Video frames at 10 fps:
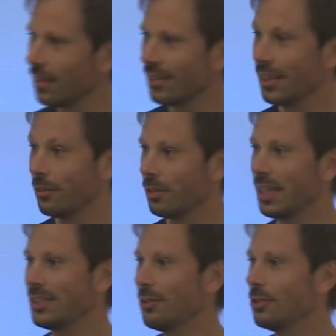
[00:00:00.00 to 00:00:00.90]
Uh, okay,
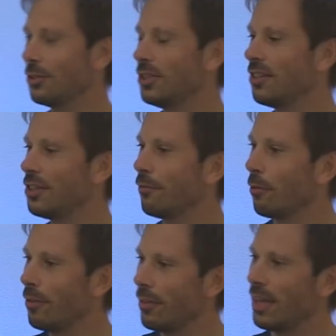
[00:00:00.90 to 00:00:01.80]
so, so judging
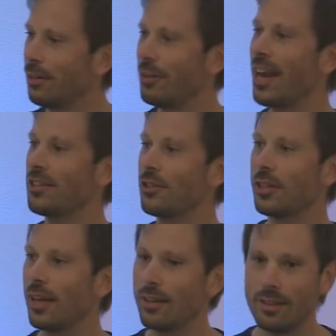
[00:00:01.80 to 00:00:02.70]
from that reaction,
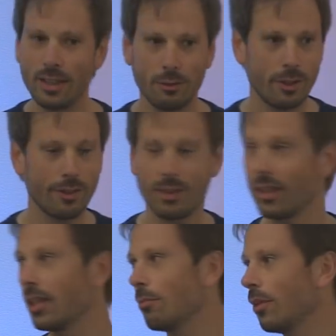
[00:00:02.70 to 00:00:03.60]
I think we're
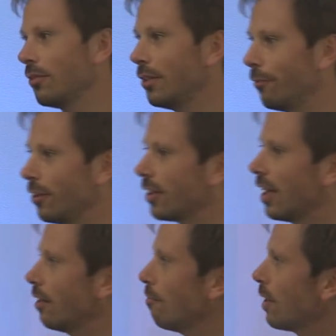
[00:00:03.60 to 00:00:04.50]
thinking about different
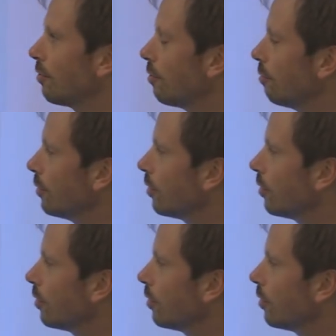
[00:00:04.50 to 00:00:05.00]
kind of mushrooms.